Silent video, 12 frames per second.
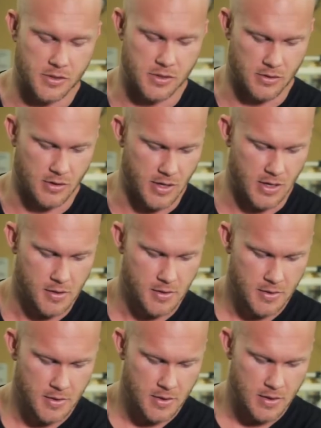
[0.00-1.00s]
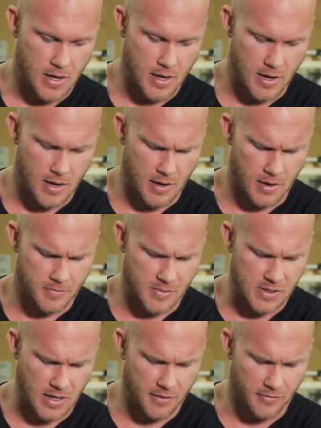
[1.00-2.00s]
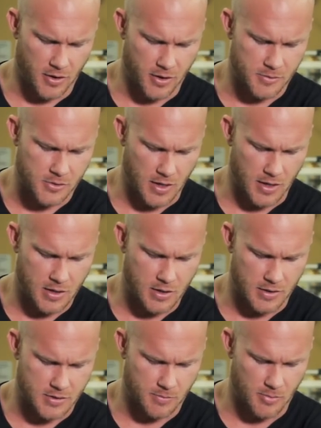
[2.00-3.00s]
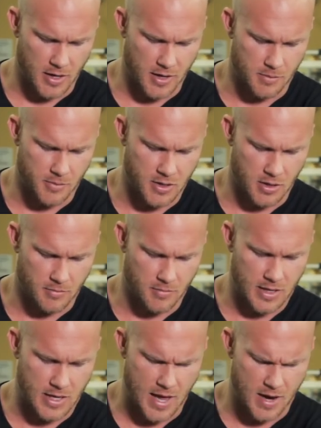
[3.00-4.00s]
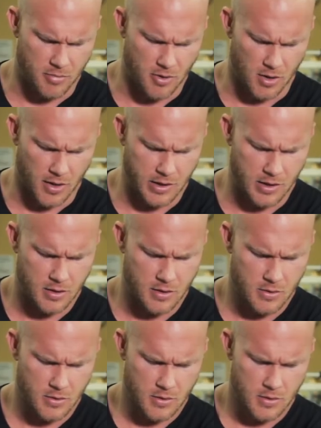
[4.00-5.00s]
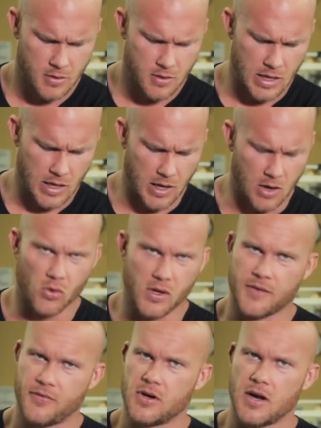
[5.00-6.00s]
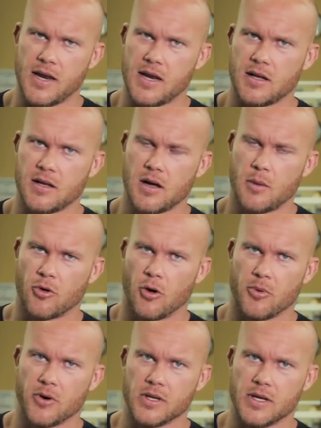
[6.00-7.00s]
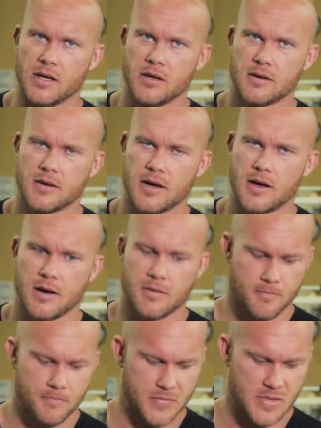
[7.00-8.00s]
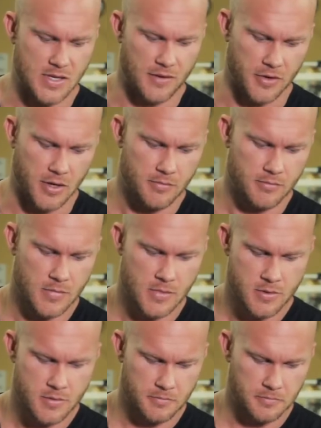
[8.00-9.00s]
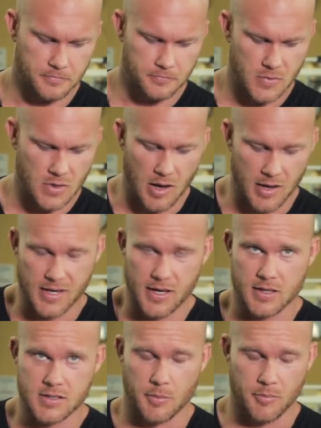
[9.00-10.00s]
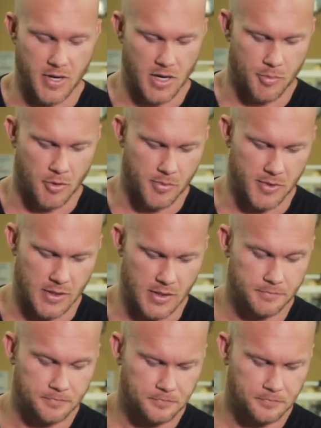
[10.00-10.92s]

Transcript: should, Yuri. Does high volume training cause your body to become catabolic? Only if you're not eating appropriately, Stephanie. Eating and supplementing appropriately.